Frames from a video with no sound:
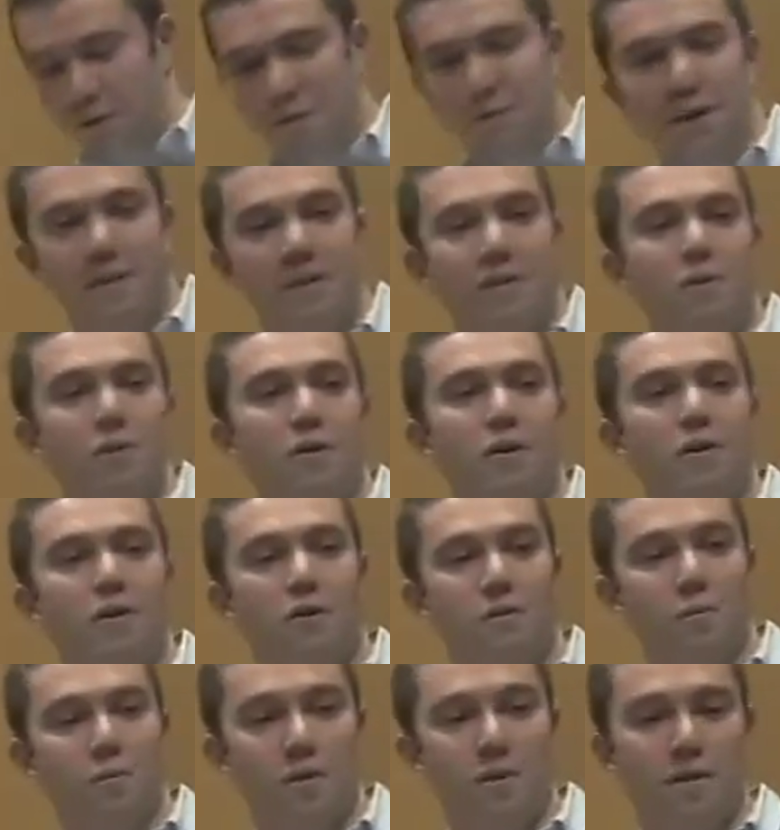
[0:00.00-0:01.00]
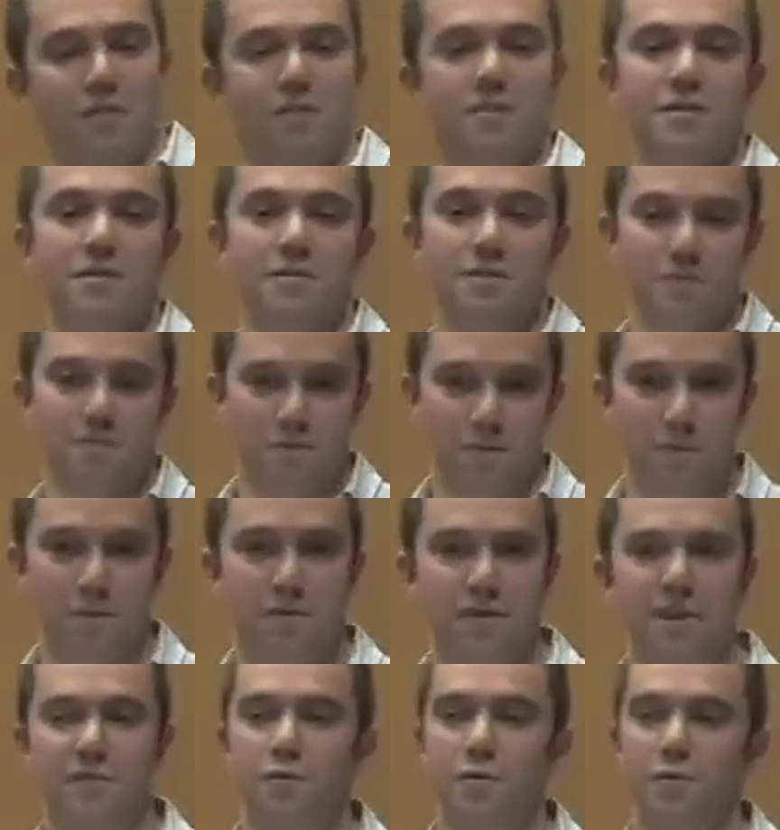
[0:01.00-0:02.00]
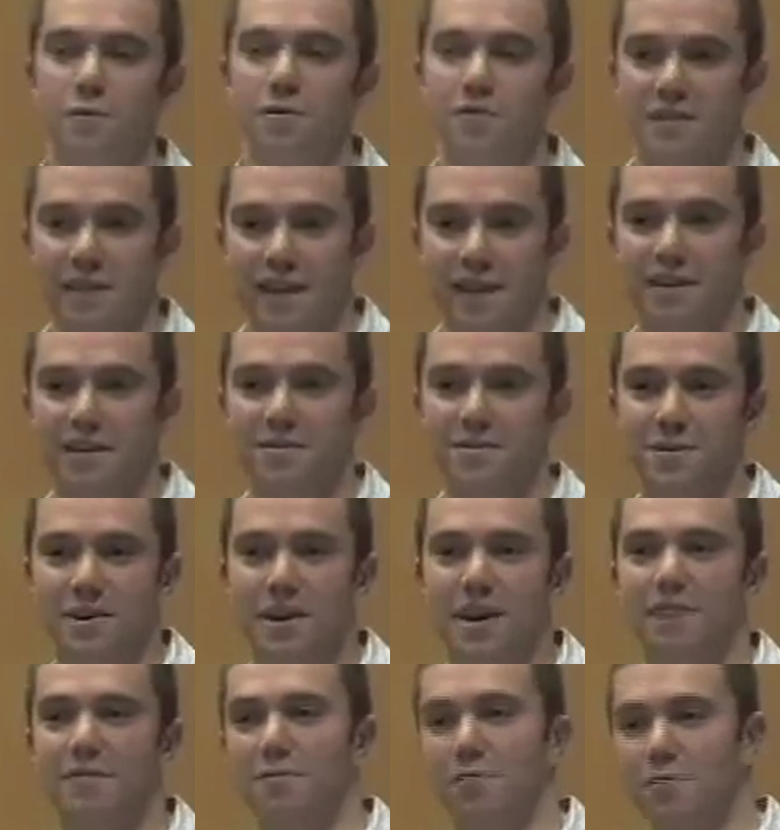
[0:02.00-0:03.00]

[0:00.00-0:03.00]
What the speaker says: have found it quite hard work to, well, first of all, take into account all